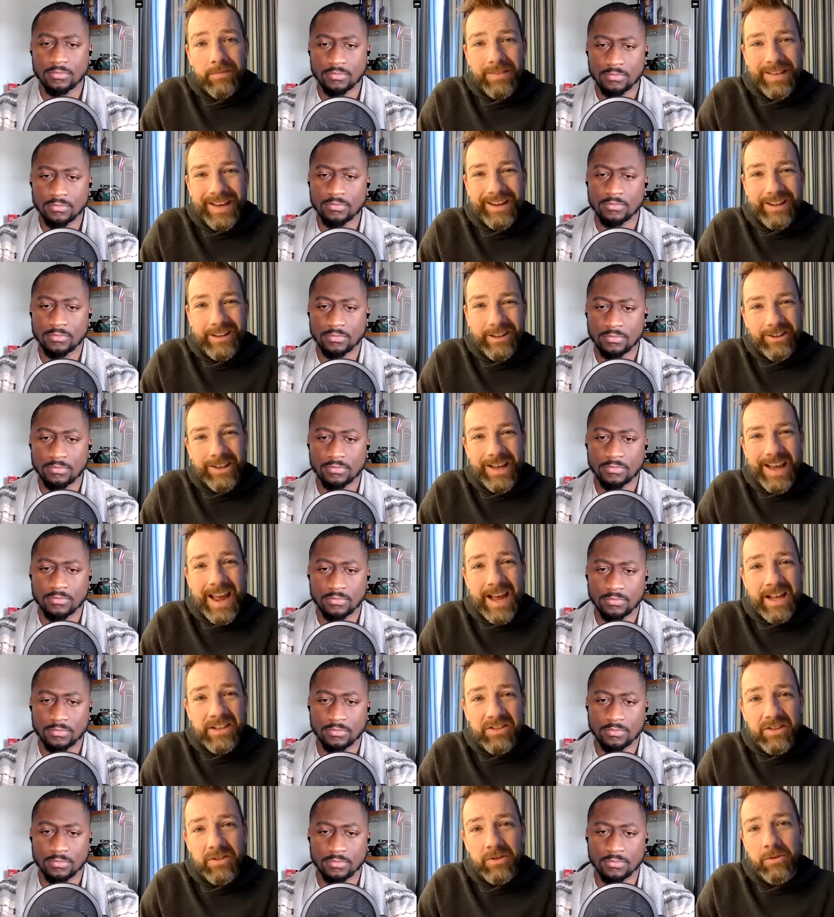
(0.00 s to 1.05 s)
Speaker 1: had a little
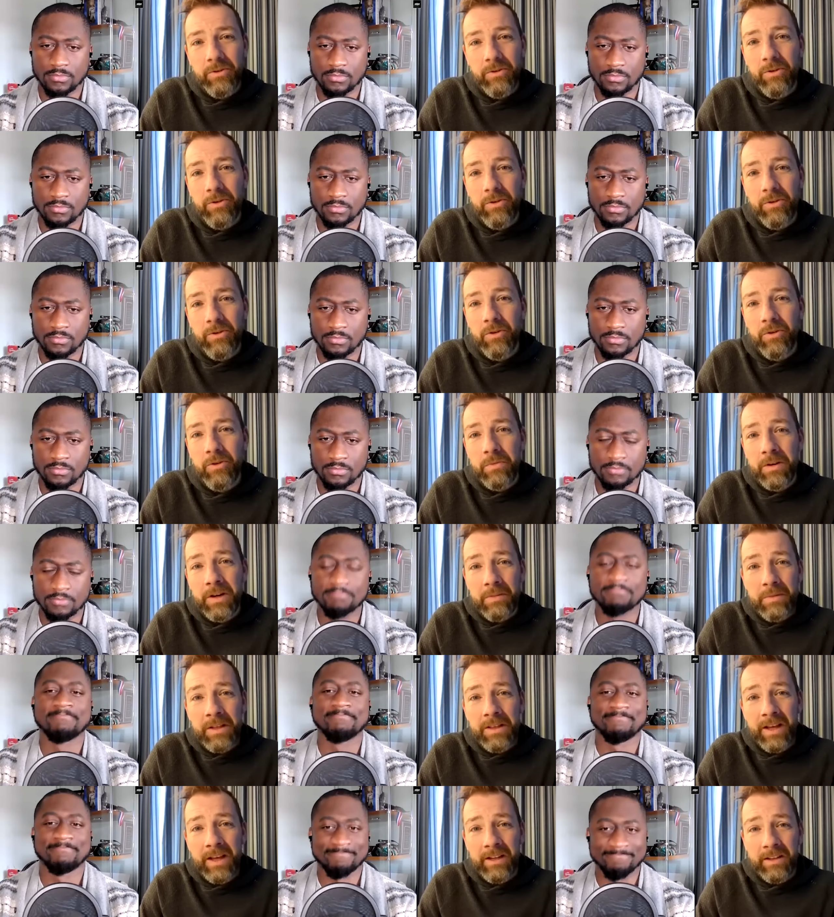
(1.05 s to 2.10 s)
edge to him, and I mean
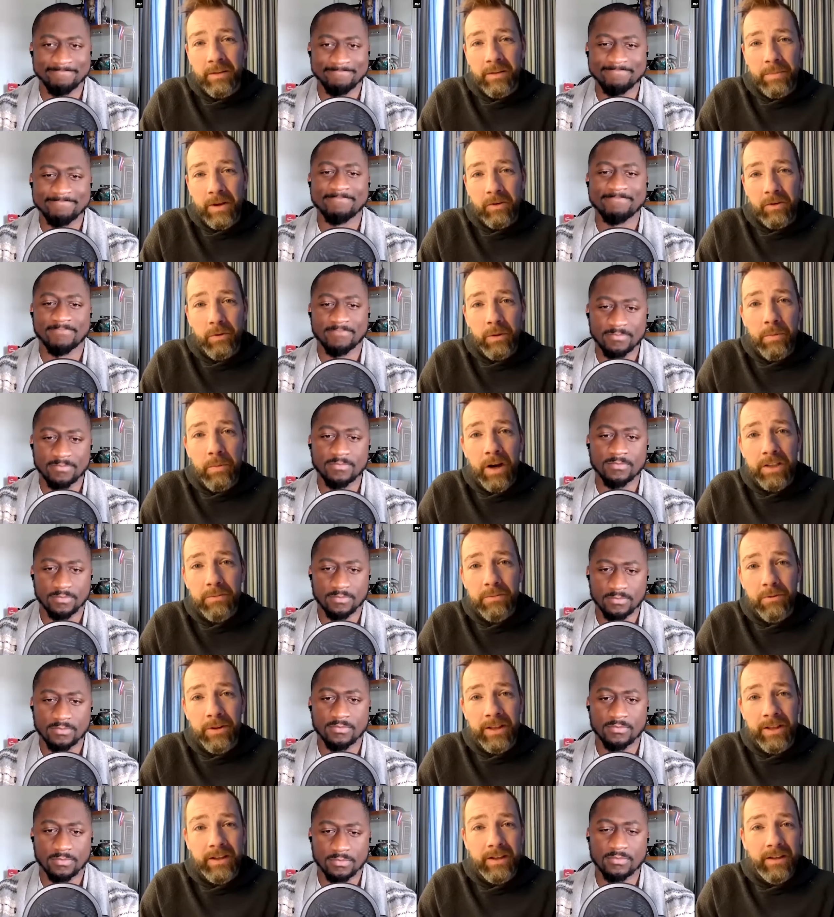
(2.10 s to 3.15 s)
that in the best way possible. I
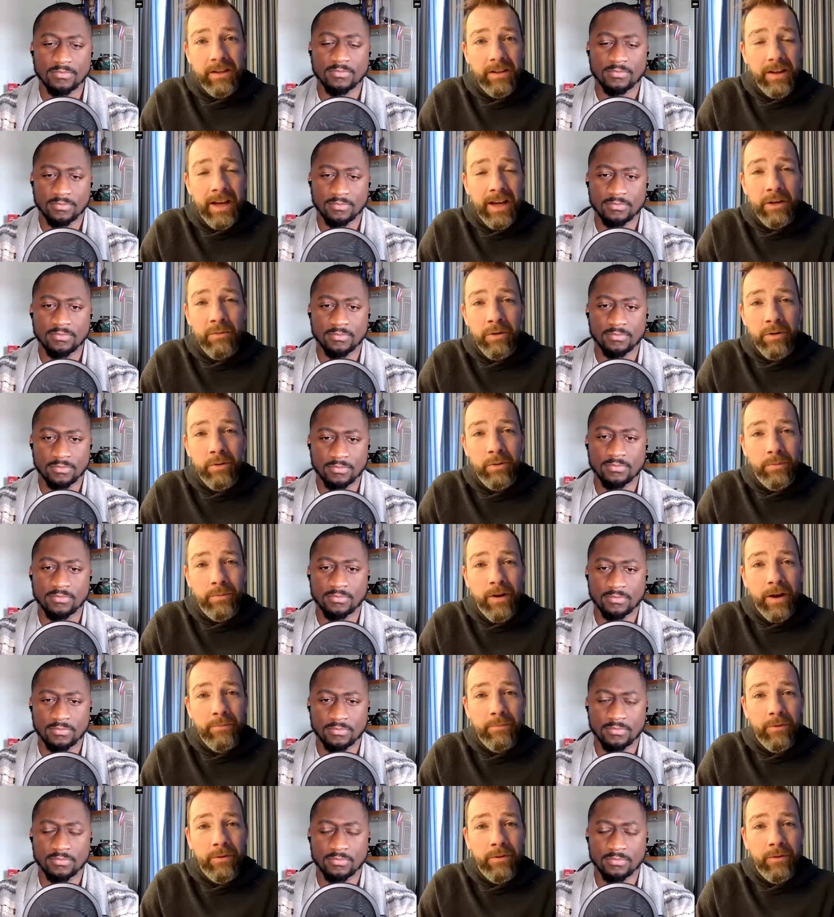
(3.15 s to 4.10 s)
think anyone who's five foot